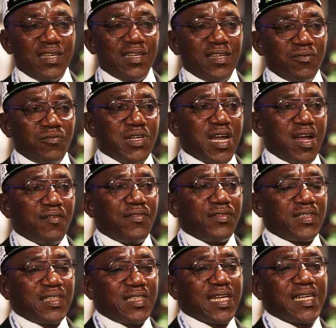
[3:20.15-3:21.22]
we have
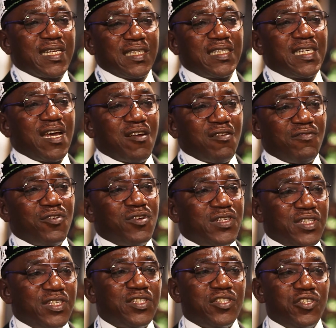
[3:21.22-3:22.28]
taken care of all
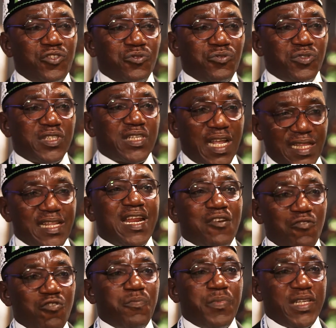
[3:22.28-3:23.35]
these issues and there are no
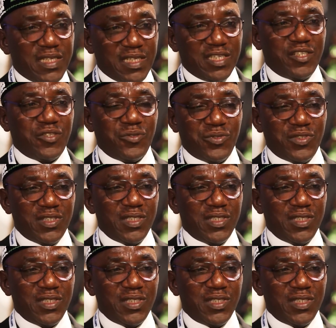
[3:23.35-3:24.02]
pending issues.